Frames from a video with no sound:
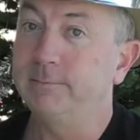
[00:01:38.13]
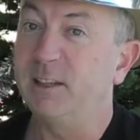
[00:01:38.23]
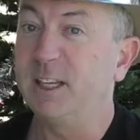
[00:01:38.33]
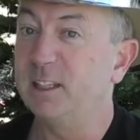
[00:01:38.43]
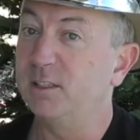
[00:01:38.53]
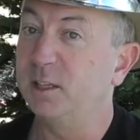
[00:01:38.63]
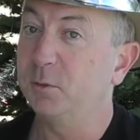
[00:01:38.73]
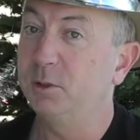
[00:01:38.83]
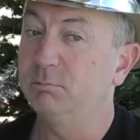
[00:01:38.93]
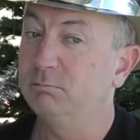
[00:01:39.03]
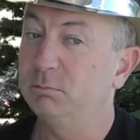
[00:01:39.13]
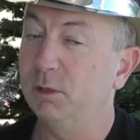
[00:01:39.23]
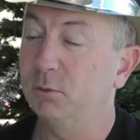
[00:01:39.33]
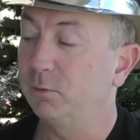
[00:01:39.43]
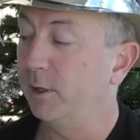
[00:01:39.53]
I think it's liquid,
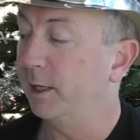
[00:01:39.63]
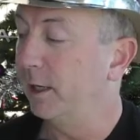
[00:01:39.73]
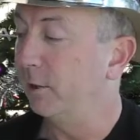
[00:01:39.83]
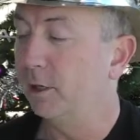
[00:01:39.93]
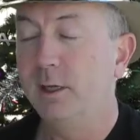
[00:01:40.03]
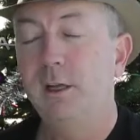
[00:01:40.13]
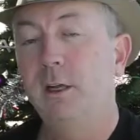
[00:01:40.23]
but we'll find out.